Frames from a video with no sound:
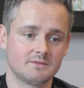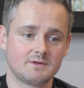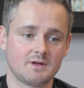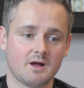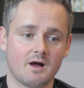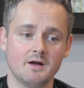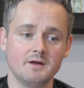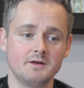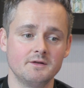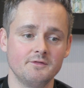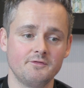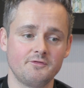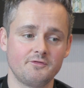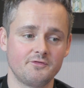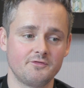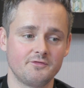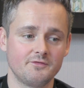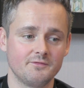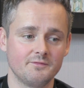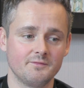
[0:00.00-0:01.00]
kind
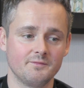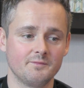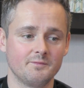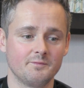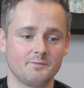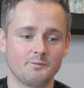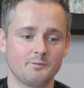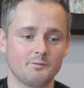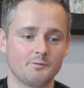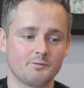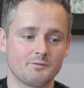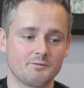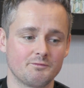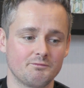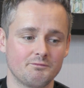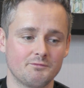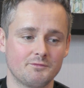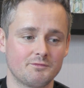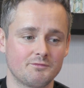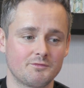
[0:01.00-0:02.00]
of
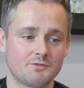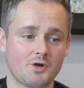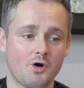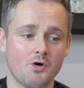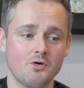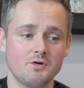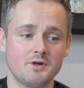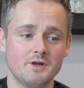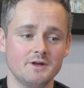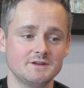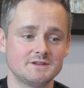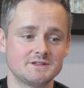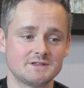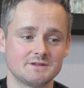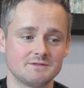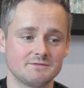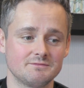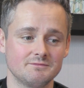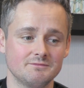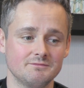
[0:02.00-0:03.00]
conquered
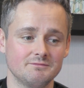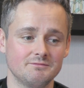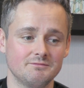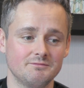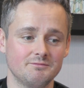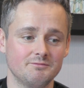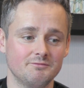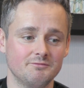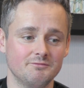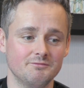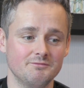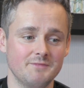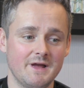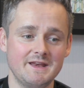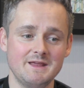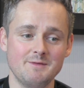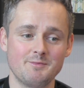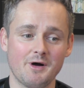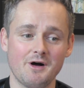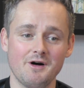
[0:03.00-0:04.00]

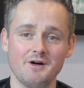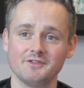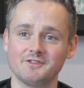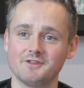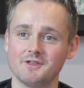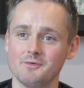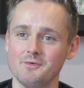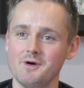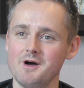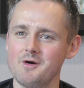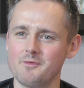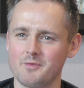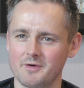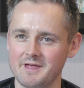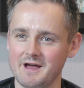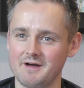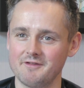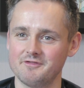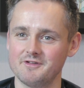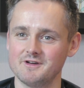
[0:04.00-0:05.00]
many parts of the world
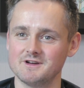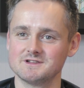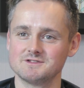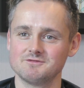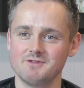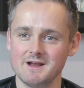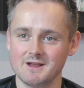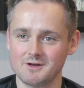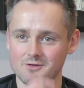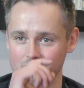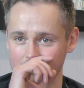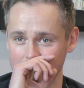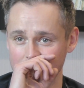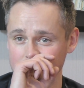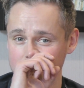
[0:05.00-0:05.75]
with that first record.